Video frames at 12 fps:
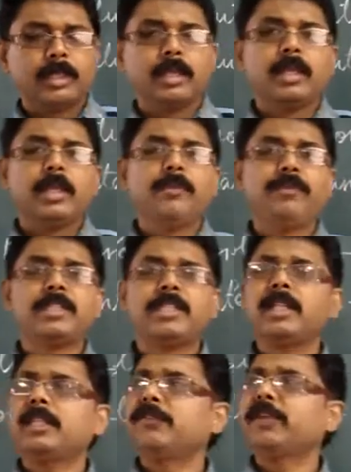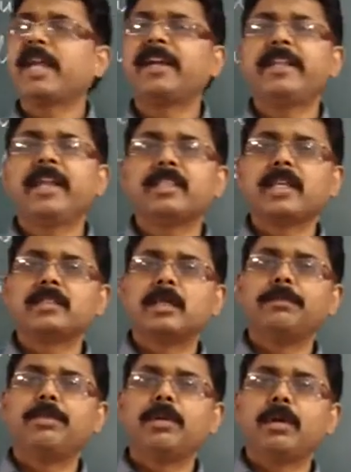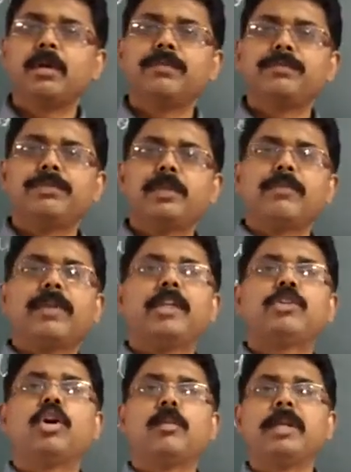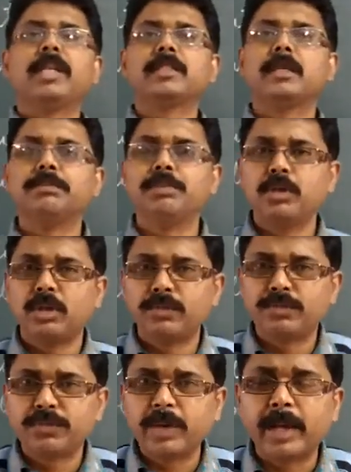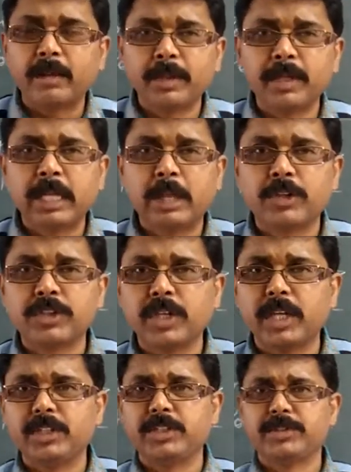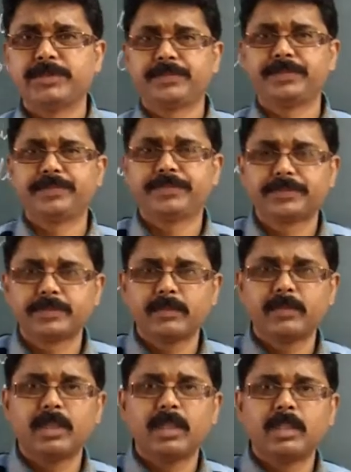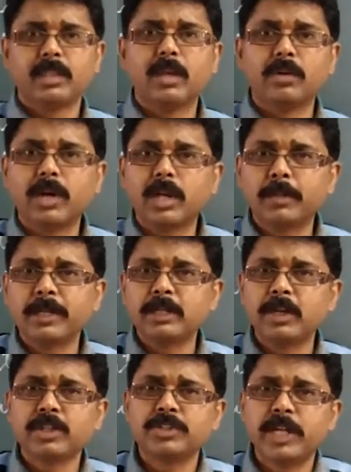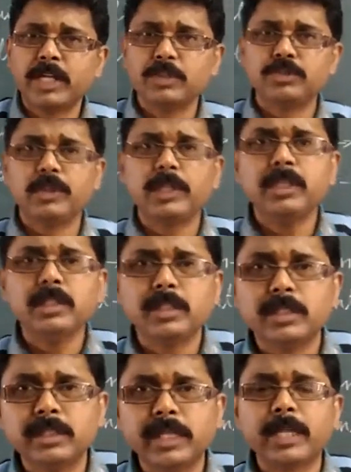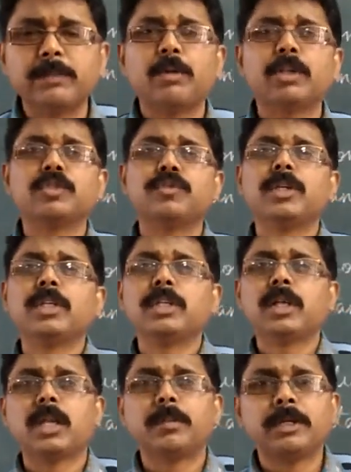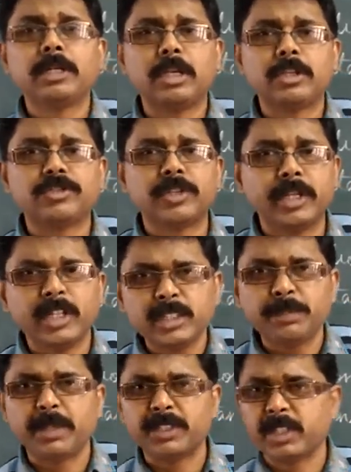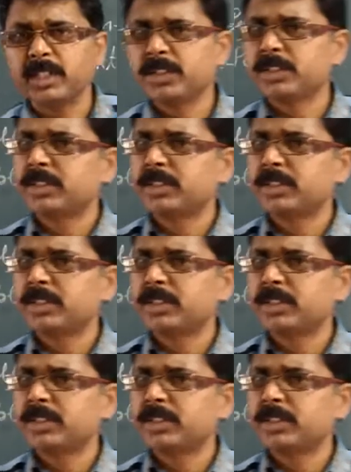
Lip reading: if you see, we can take the example of the very common example of carbon dioxide. Now carbon dioxide, usually in the atmosphere carbon dioxide is present,